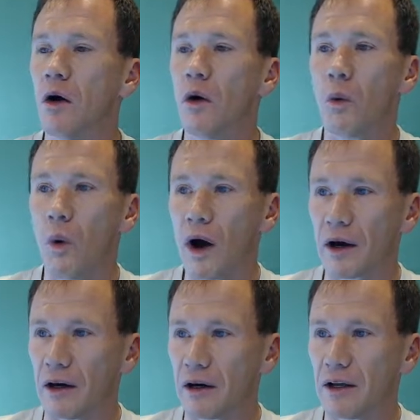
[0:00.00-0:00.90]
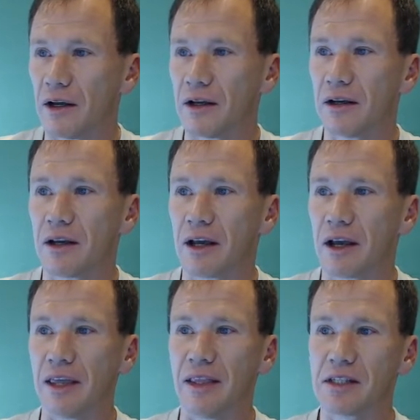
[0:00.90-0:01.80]
Water.
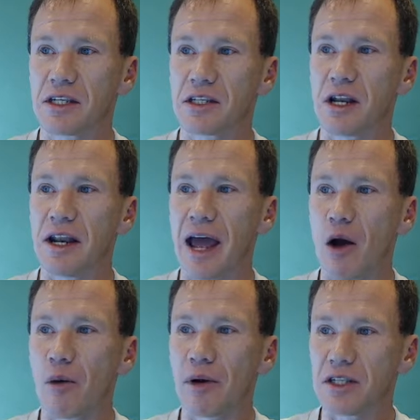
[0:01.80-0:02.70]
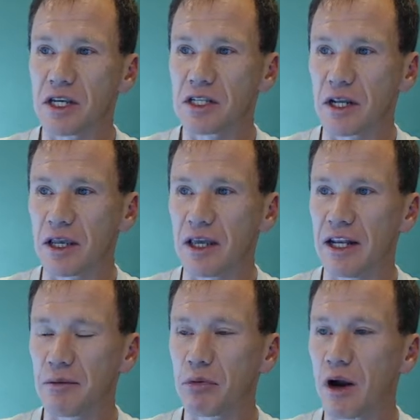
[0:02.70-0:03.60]
Again, this is a now existing.
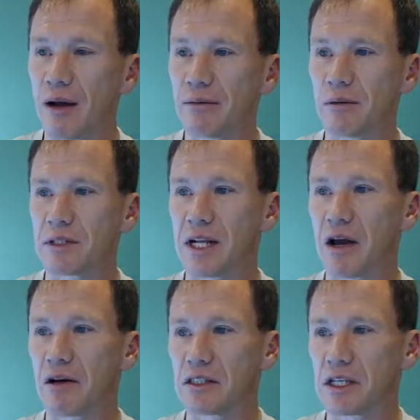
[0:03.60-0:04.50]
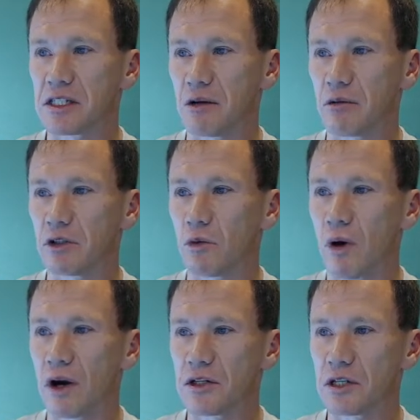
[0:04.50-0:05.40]
Any problems now existing with the
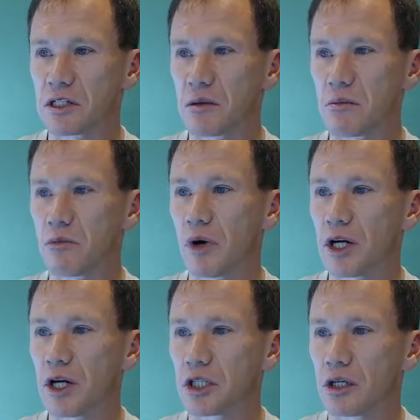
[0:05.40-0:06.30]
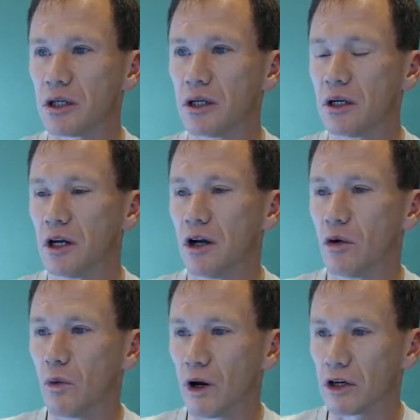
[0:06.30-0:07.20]
water system, pressure,
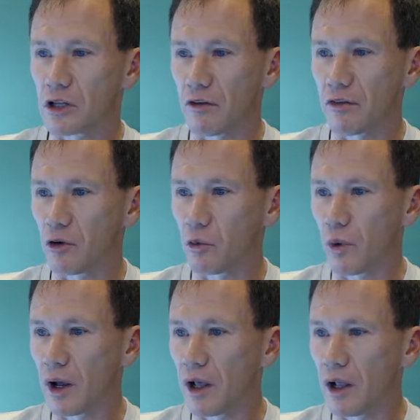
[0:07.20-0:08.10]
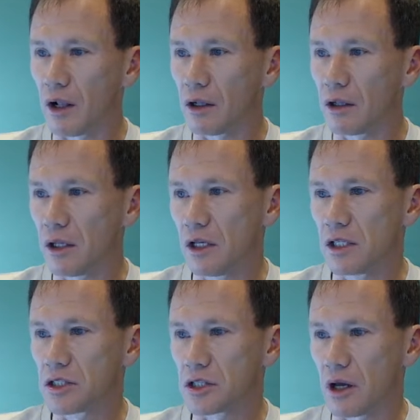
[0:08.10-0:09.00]
water softener, well,
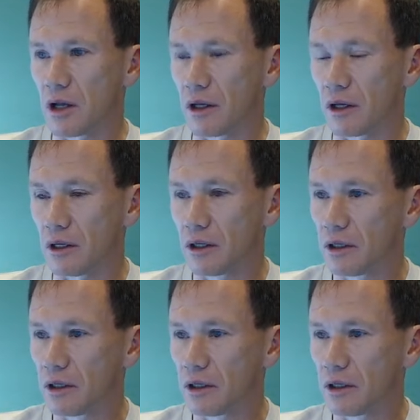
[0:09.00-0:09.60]
sauna,